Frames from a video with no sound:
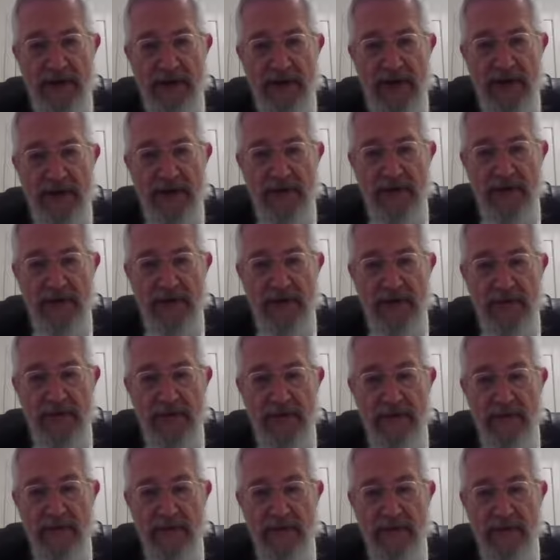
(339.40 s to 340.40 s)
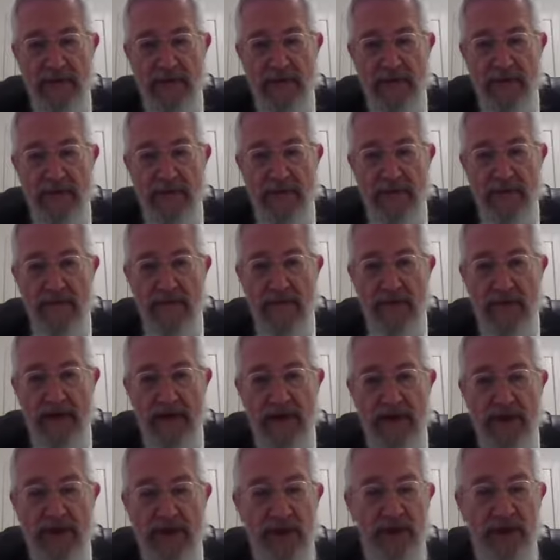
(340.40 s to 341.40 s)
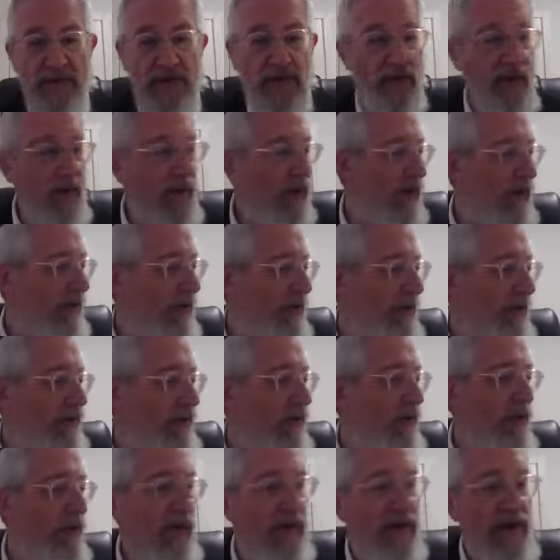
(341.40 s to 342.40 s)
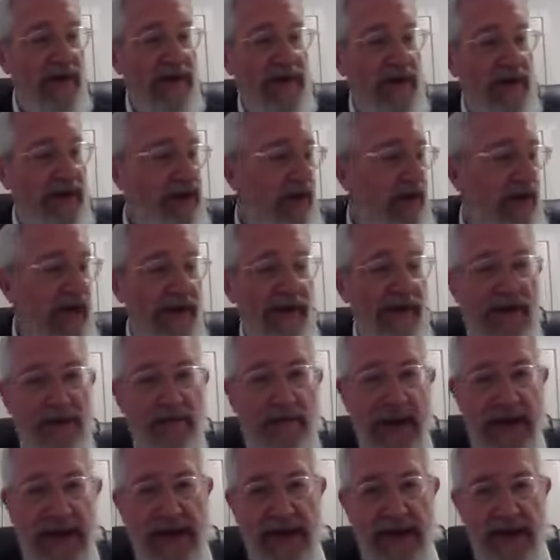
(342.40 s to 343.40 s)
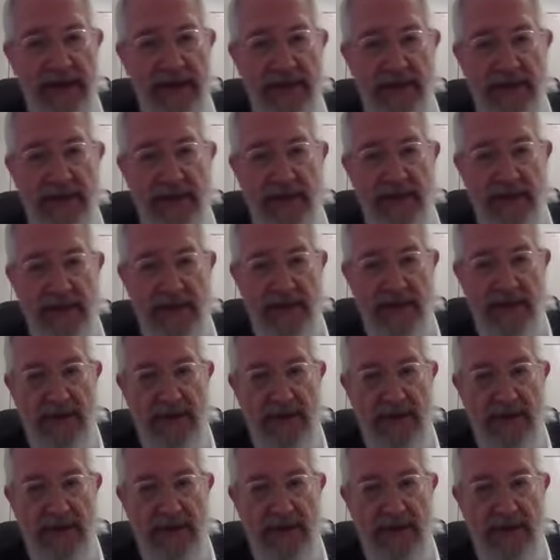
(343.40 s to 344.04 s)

amos. So you recall that when we looked at the Harabayas,